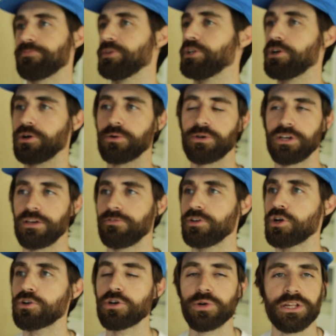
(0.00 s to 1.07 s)
if you
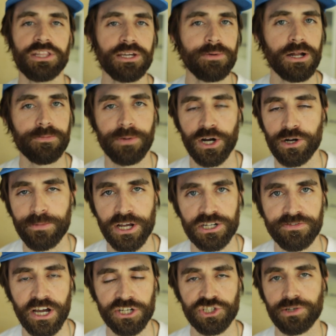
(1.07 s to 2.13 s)
don't know anything about apparel
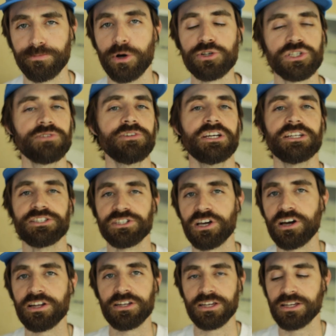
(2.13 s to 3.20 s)
manufacturing, most of it is
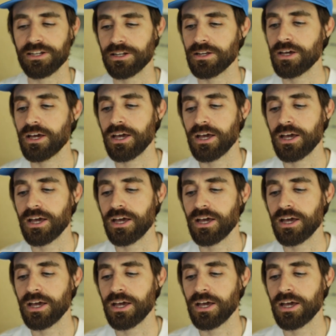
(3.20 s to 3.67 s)
done in